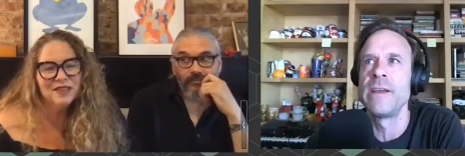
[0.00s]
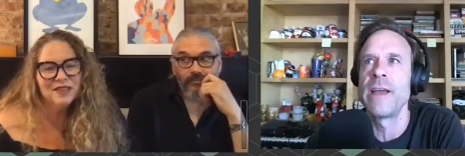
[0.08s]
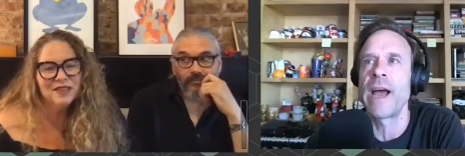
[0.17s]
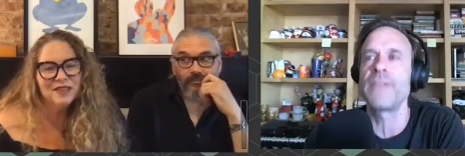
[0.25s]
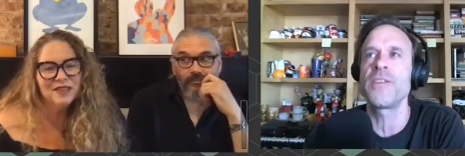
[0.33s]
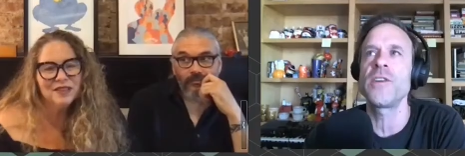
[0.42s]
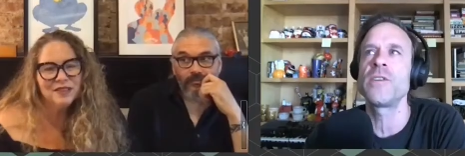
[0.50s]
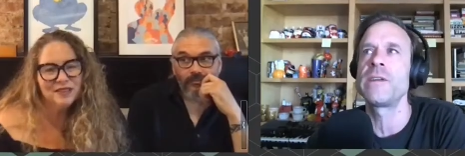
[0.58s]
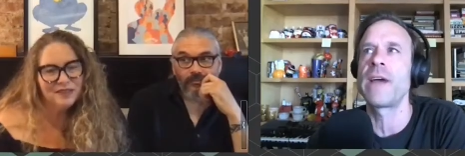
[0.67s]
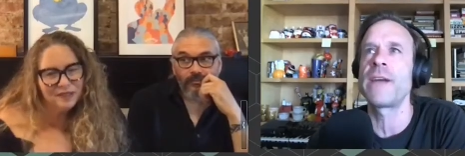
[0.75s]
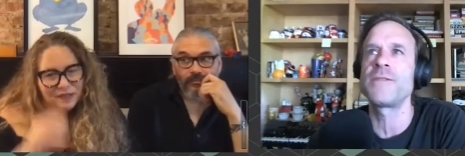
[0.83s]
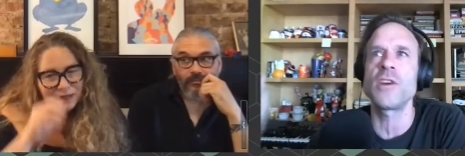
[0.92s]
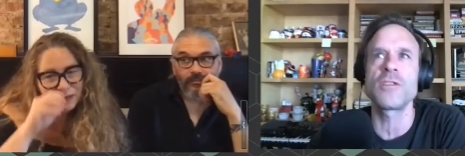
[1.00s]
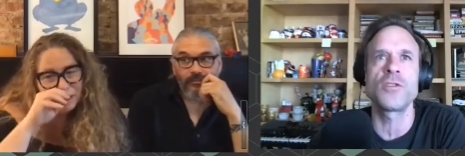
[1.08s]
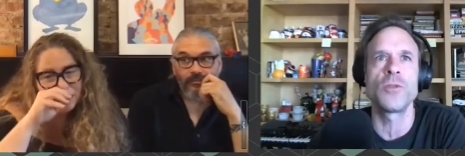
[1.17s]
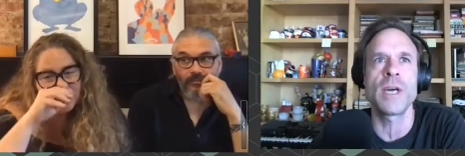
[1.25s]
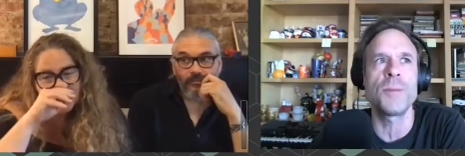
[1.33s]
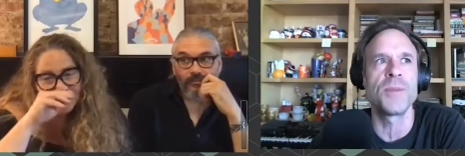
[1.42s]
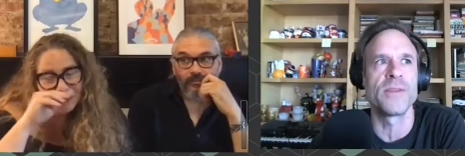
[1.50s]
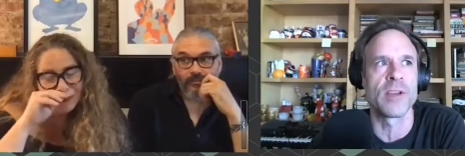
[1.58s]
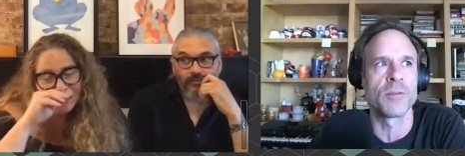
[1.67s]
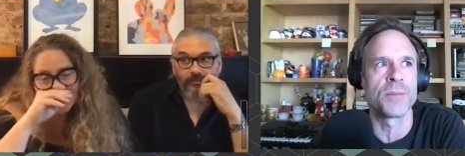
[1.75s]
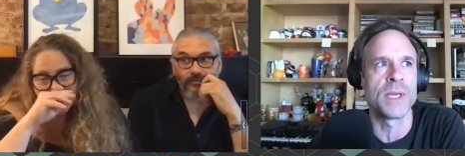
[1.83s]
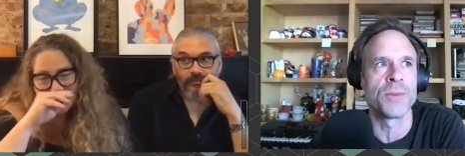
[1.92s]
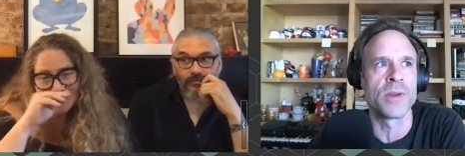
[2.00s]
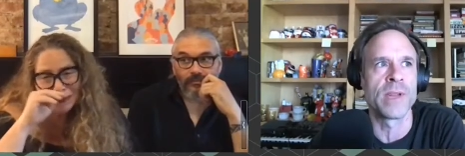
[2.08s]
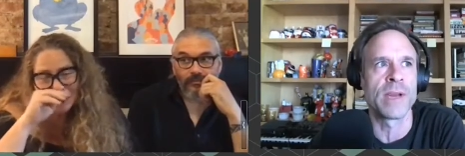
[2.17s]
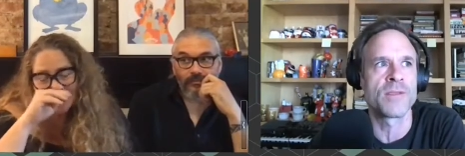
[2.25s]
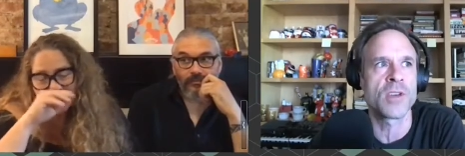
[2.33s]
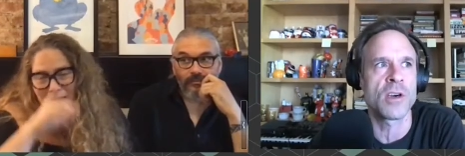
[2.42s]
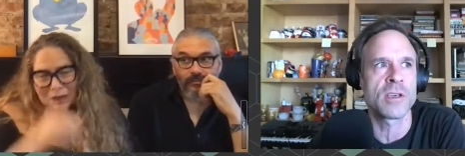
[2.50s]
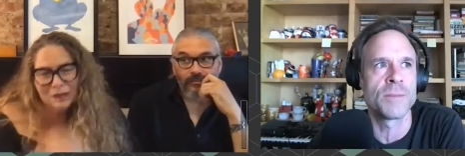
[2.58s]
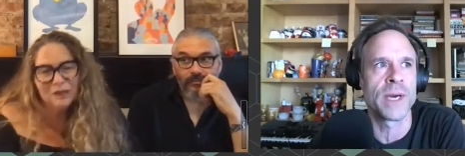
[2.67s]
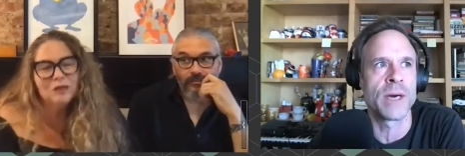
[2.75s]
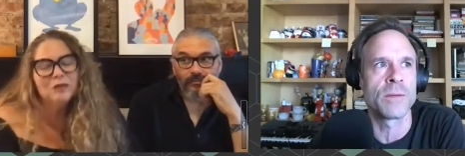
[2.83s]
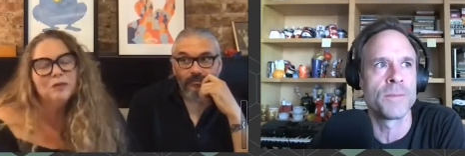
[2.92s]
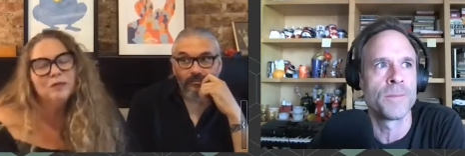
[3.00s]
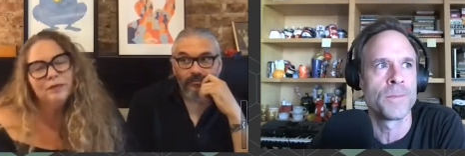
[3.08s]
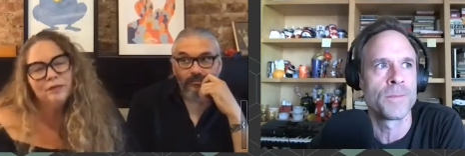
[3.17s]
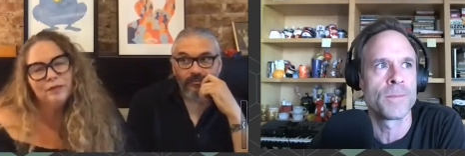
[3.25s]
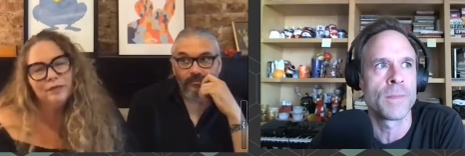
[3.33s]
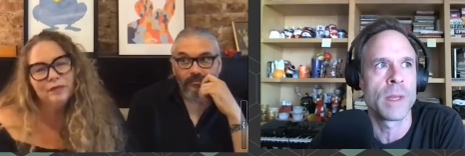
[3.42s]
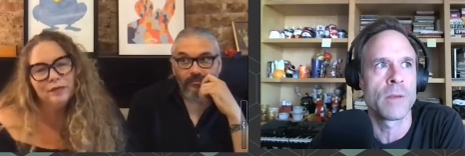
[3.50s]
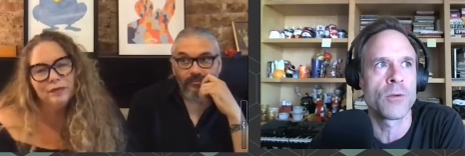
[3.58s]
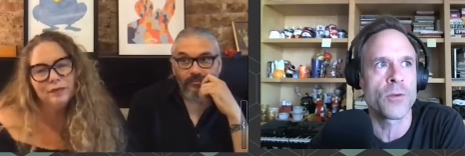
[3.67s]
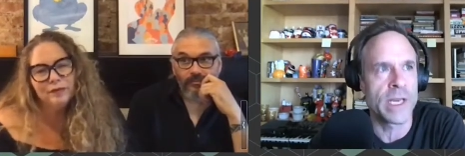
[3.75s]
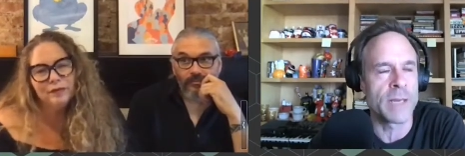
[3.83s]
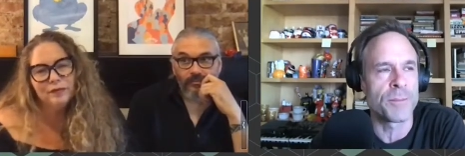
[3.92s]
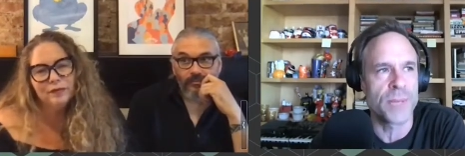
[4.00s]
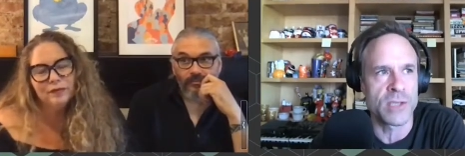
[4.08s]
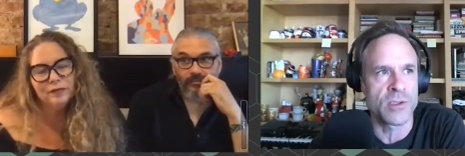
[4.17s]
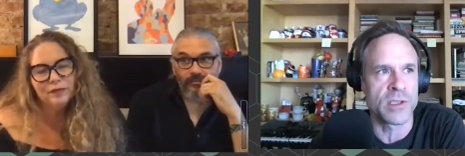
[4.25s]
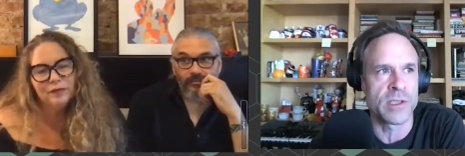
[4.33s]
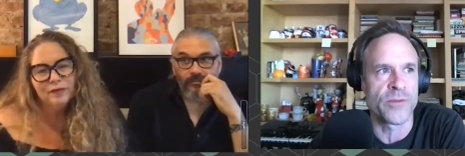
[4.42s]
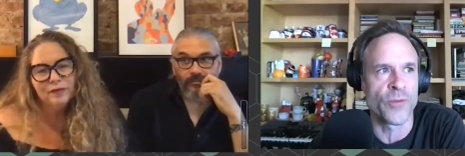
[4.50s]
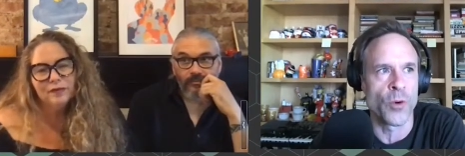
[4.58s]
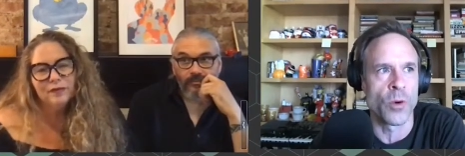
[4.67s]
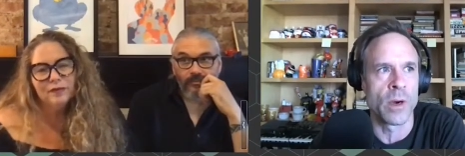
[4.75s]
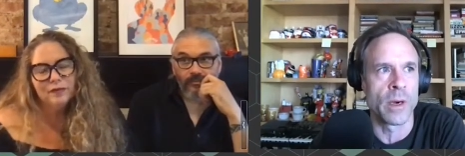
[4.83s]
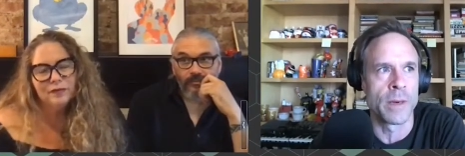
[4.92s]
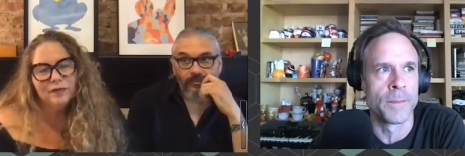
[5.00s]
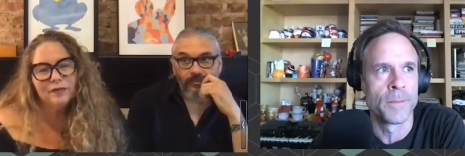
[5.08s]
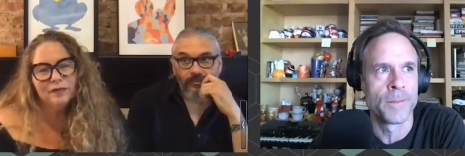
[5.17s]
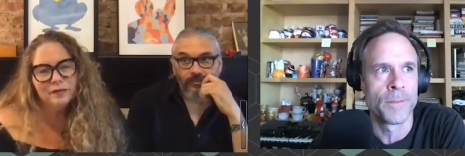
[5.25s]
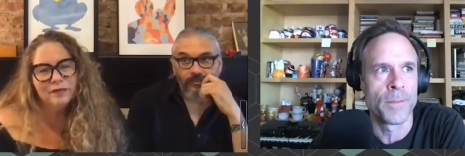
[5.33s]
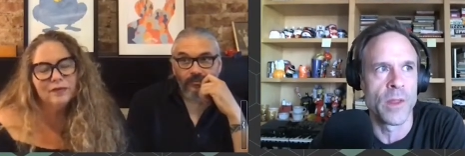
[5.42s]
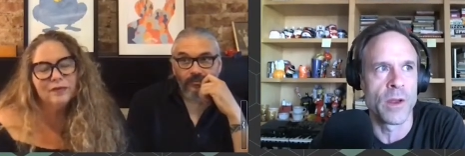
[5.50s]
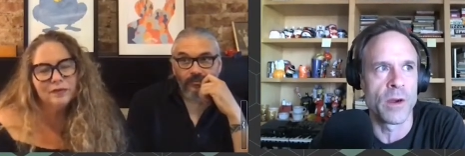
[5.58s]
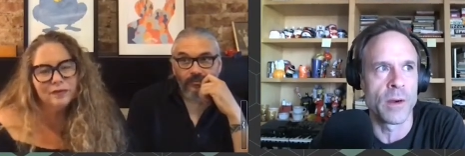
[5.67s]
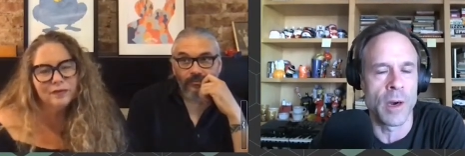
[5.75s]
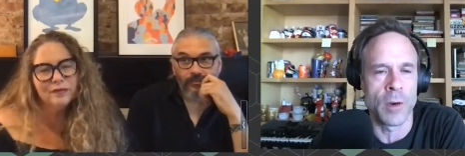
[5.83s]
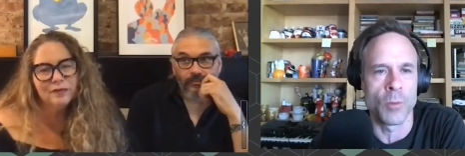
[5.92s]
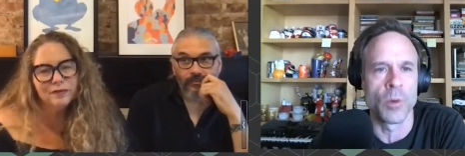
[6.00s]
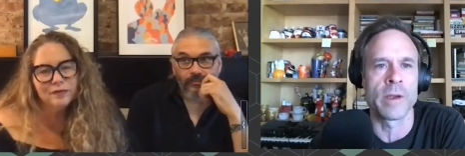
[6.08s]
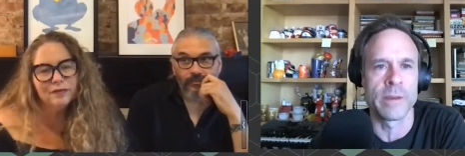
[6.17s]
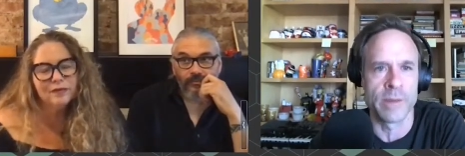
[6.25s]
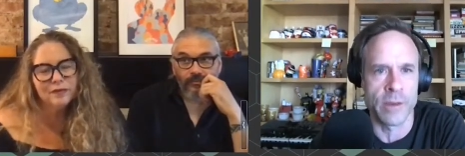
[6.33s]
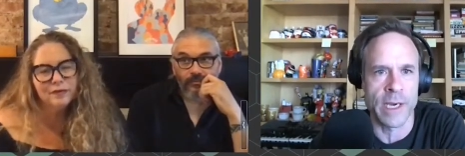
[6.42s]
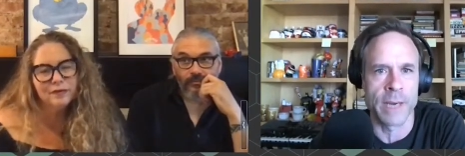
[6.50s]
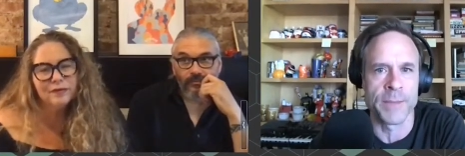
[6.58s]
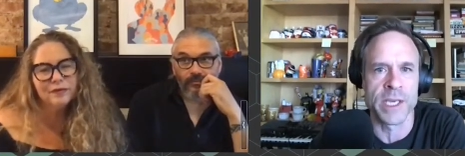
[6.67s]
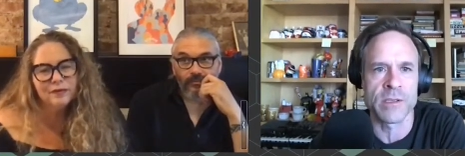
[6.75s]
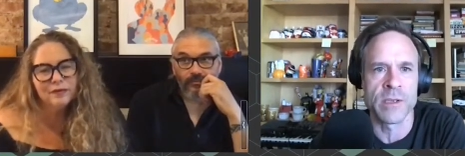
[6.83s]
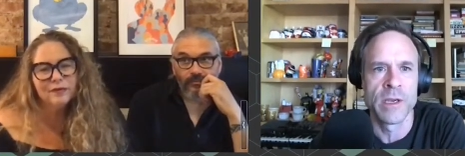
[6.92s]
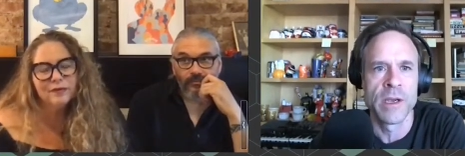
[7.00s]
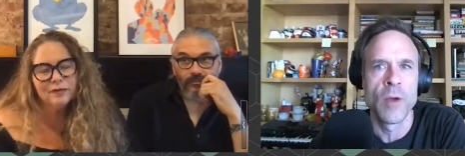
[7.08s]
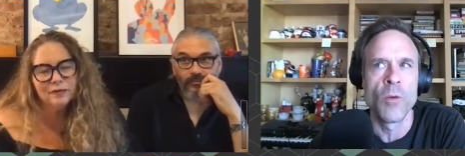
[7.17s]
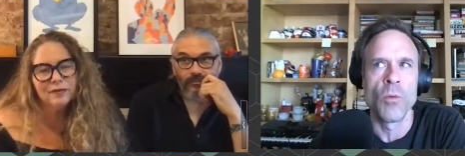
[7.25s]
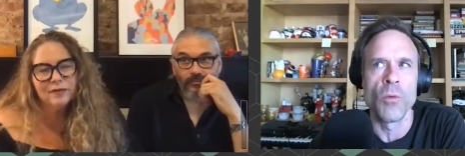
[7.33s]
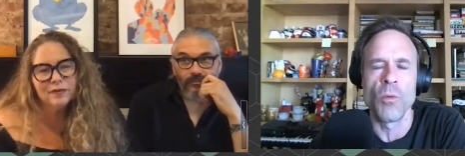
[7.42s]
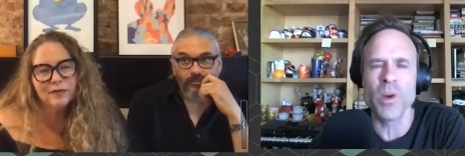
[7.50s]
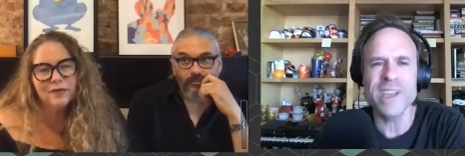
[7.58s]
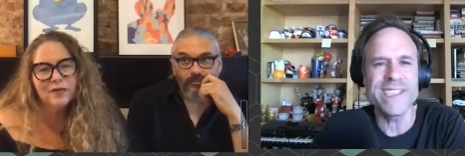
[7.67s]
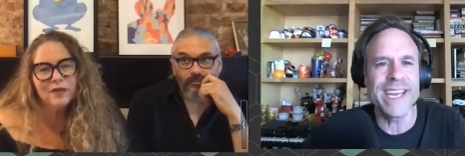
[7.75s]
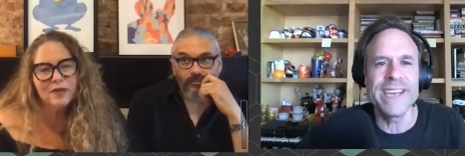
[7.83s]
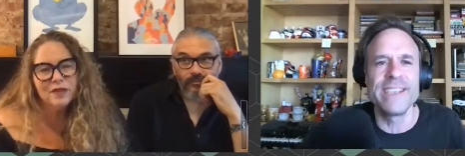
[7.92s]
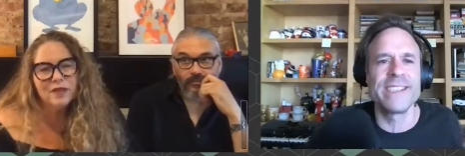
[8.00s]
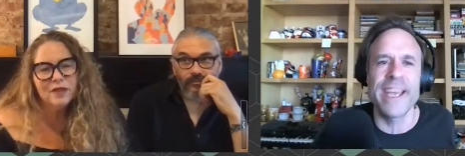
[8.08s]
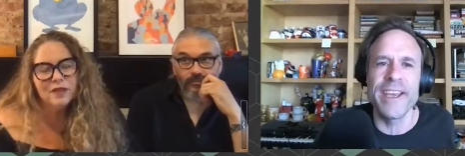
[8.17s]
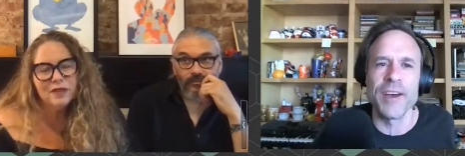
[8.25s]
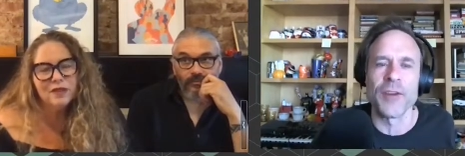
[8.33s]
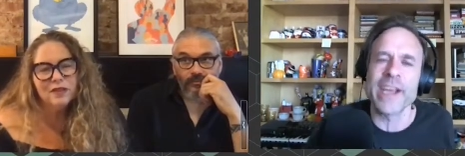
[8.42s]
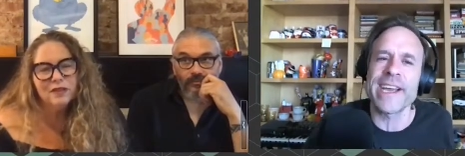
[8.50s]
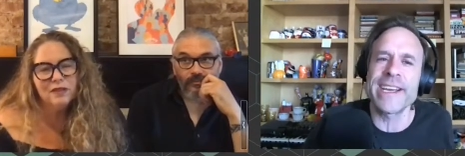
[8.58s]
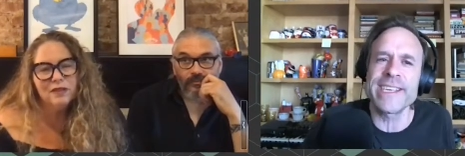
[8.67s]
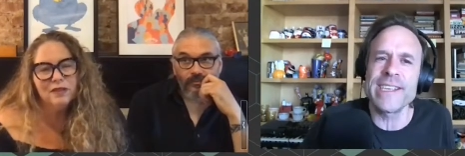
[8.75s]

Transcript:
Speaker 1: I've heard, I've talked to a couple of other people that have talked about creating pitches for their artwork and their comics. What does that entail? Like, I guess